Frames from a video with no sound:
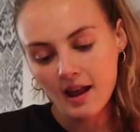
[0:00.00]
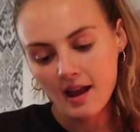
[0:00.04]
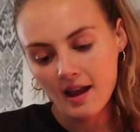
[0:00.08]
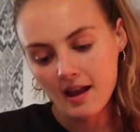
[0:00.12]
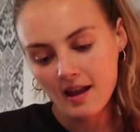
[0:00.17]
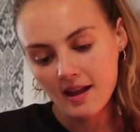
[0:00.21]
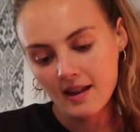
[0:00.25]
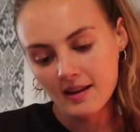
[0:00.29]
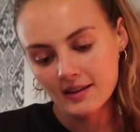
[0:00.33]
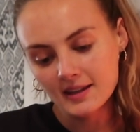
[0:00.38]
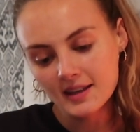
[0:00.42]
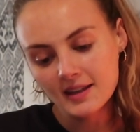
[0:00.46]

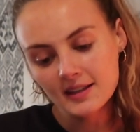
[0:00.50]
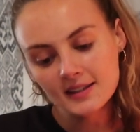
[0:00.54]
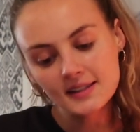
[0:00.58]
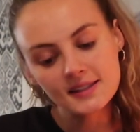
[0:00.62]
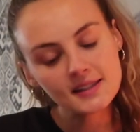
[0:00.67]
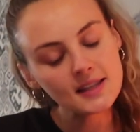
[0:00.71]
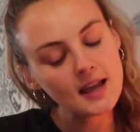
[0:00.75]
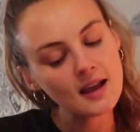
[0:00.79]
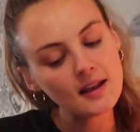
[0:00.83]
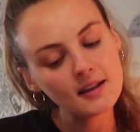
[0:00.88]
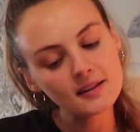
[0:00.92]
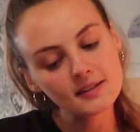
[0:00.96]
And it
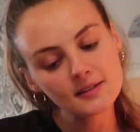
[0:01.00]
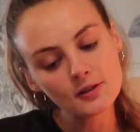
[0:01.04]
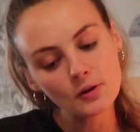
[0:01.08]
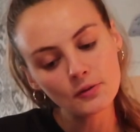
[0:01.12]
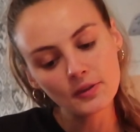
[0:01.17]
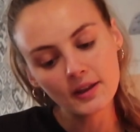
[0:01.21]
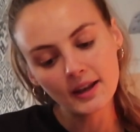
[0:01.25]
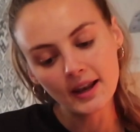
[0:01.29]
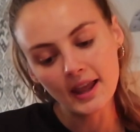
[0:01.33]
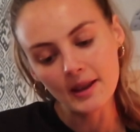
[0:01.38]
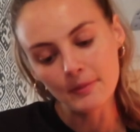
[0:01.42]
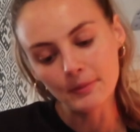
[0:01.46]
says
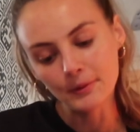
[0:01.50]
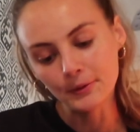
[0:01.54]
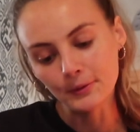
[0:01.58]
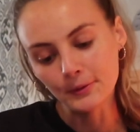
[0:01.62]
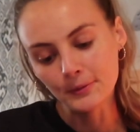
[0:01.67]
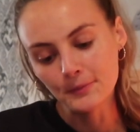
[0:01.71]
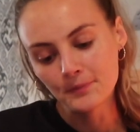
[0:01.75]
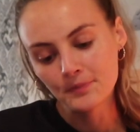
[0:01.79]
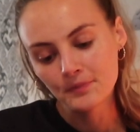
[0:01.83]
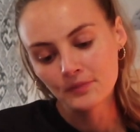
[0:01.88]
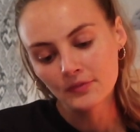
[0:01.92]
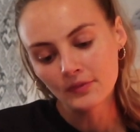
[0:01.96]
on the
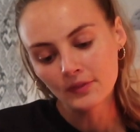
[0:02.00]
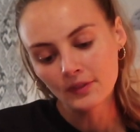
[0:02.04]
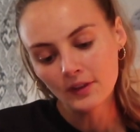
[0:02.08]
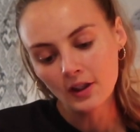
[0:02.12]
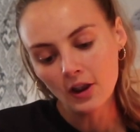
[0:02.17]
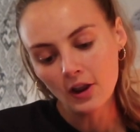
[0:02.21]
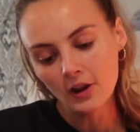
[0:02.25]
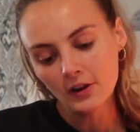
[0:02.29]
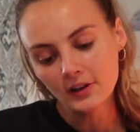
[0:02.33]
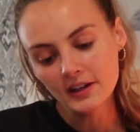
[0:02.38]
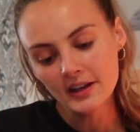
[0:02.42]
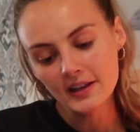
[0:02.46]
label,
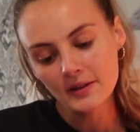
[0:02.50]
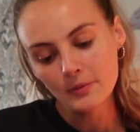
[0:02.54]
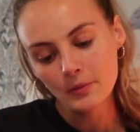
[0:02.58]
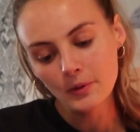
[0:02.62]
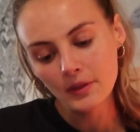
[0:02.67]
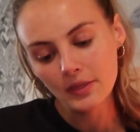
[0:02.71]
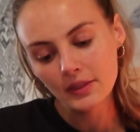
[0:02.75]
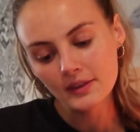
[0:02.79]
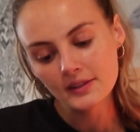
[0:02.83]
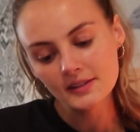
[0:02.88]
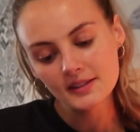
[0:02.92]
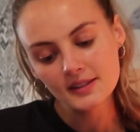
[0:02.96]
only
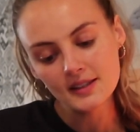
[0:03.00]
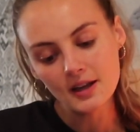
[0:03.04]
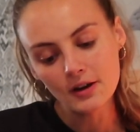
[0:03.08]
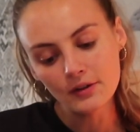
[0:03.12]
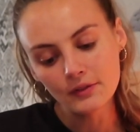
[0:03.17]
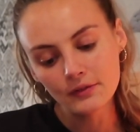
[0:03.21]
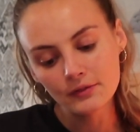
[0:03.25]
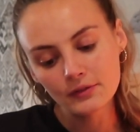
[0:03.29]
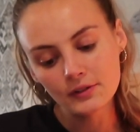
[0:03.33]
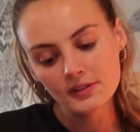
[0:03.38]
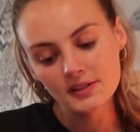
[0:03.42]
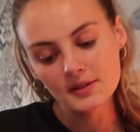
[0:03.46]
with
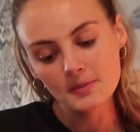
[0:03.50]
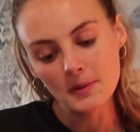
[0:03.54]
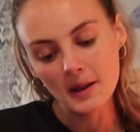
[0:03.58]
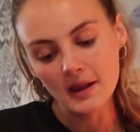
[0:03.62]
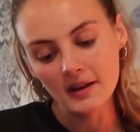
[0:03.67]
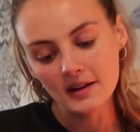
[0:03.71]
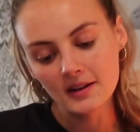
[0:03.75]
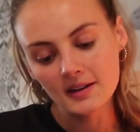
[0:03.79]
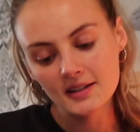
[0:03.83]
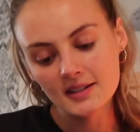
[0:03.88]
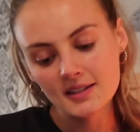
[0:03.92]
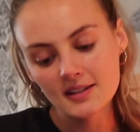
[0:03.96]

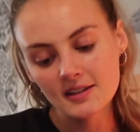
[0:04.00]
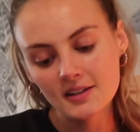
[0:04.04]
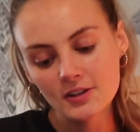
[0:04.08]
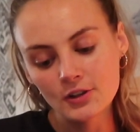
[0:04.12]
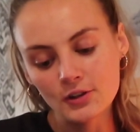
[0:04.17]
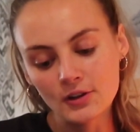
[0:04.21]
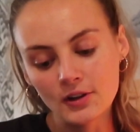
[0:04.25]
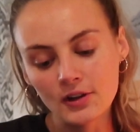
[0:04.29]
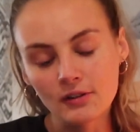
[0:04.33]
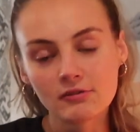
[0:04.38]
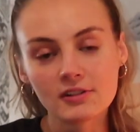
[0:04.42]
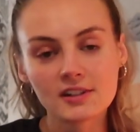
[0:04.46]
self-respect
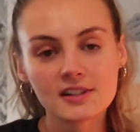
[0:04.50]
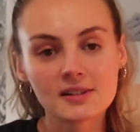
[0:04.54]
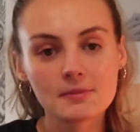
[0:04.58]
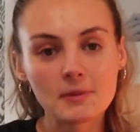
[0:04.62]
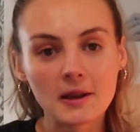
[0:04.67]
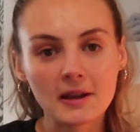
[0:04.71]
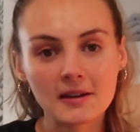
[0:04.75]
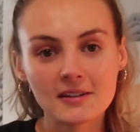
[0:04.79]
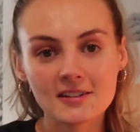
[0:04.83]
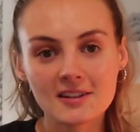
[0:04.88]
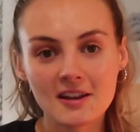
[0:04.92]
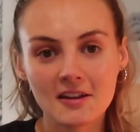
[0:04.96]
you can
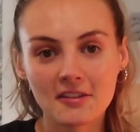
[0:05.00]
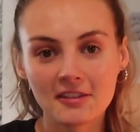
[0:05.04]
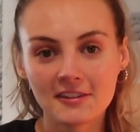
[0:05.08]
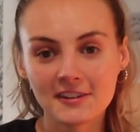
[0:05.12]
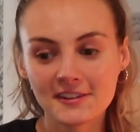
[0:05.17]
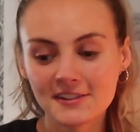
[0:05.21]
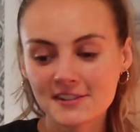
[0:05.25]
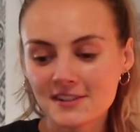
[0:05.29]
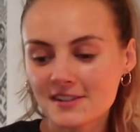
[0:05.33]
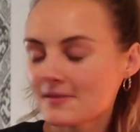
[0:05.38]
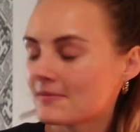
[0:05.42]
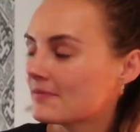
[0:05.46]
respect
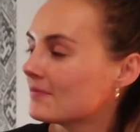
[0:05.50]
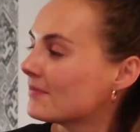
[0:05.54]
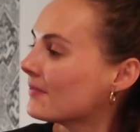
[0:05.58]
others.